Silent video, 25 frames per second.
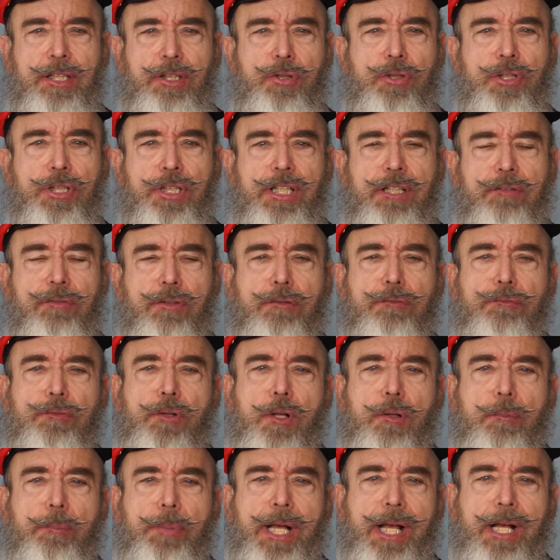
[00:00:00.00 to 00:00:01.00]
You could even
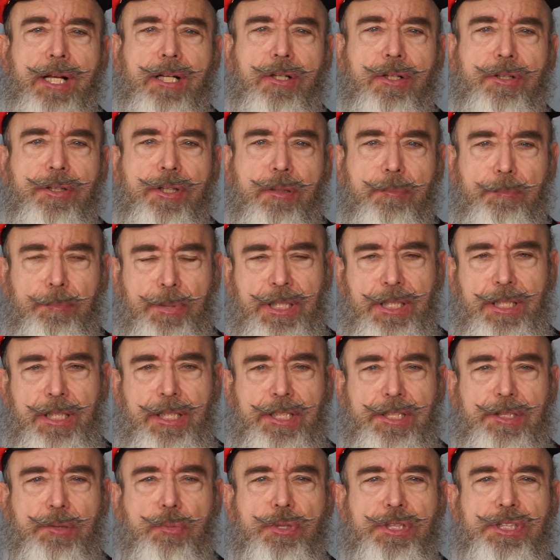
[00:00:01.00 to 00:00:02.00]
fall back on the
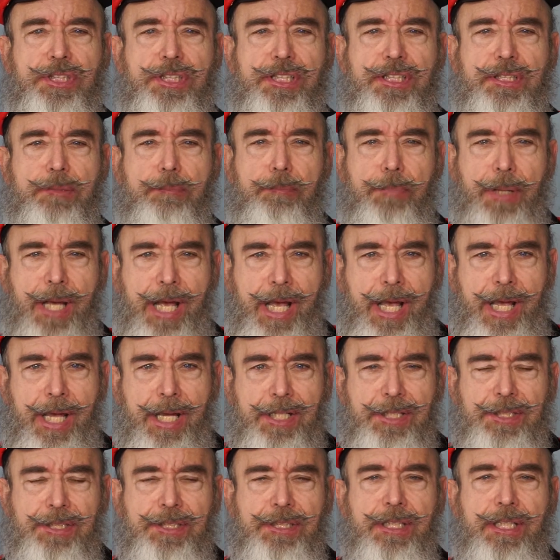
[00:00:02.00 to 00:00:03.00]
B's, which is
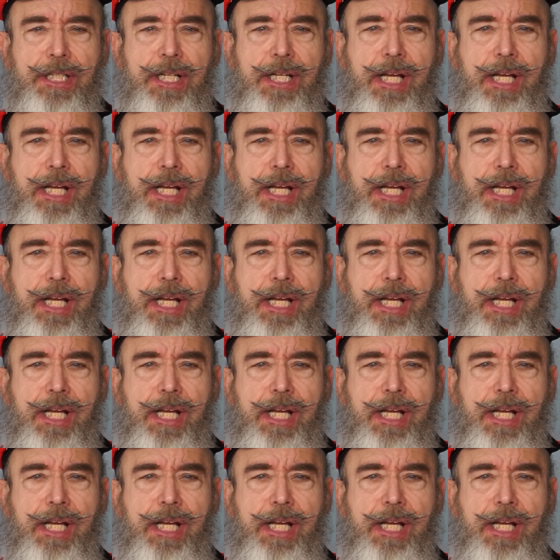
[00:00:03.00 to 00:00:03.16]
bags